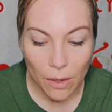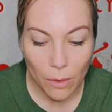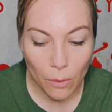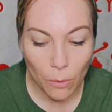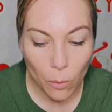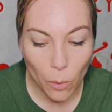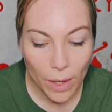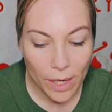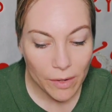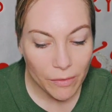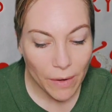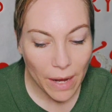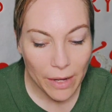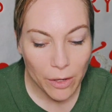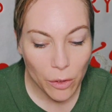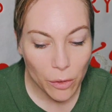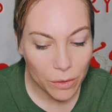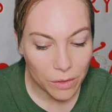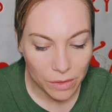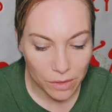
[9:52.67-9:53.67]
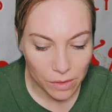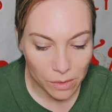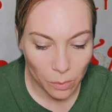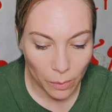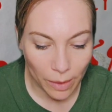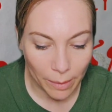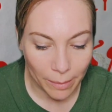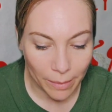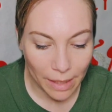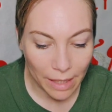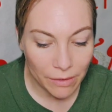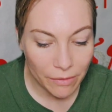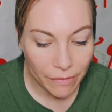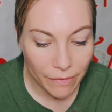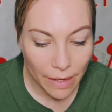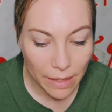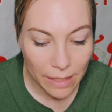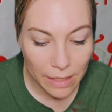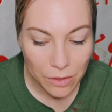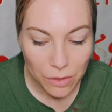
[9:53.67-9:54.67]
what if I couldn't swim and
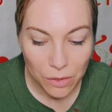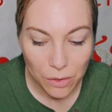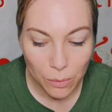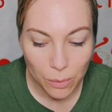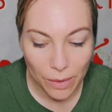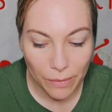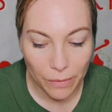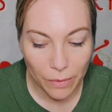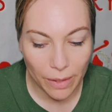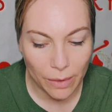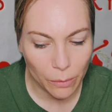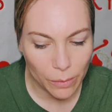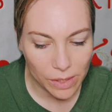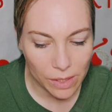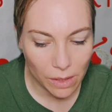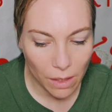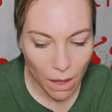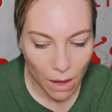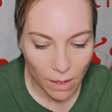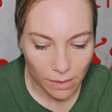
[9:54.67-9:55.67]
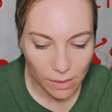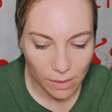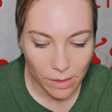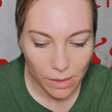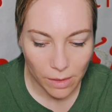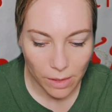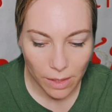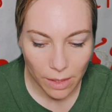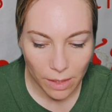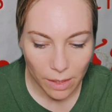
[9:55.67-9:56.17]
fell into the river and was lost?